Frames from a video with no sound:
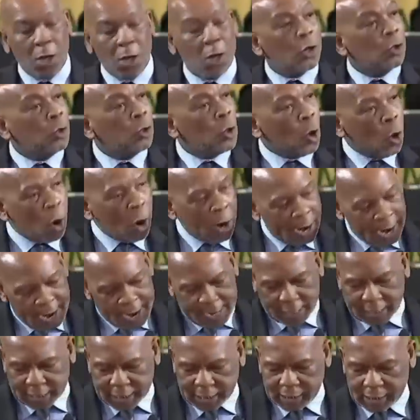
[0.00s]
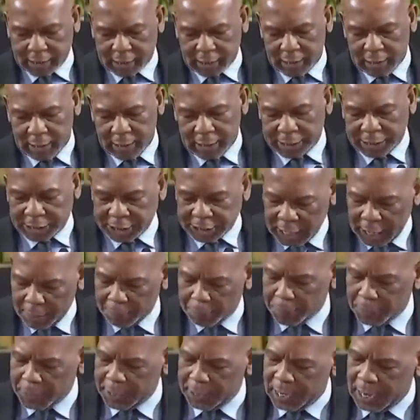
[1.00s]
No axe
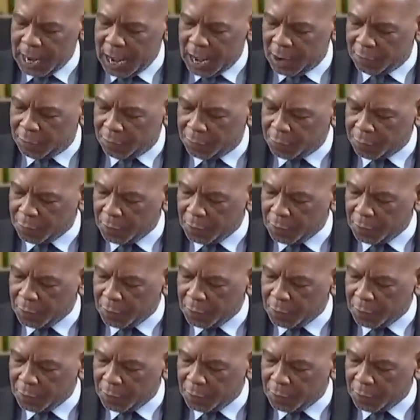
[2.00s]
sharp enough